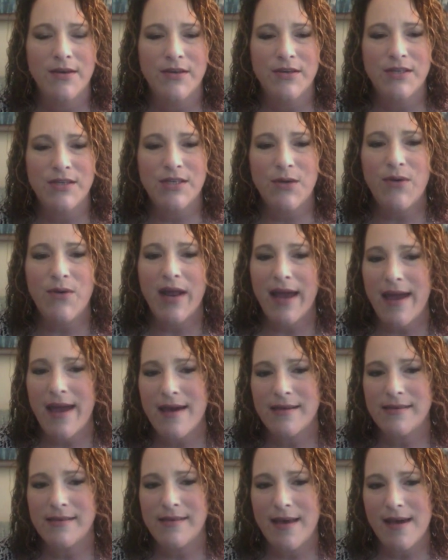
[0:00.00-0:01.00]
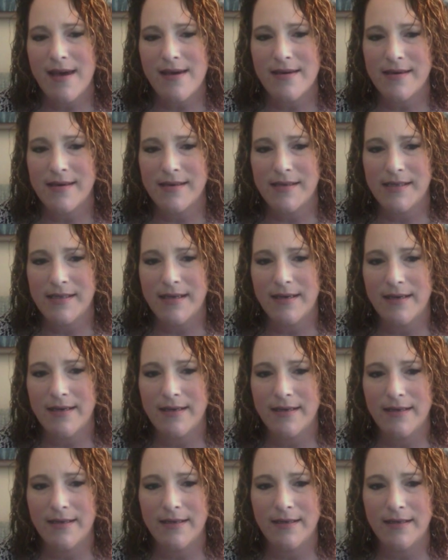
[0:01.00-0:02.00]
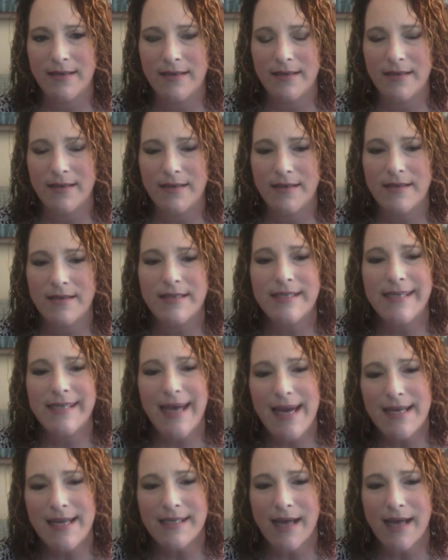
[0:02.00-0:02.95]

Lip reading: So, what I can say is take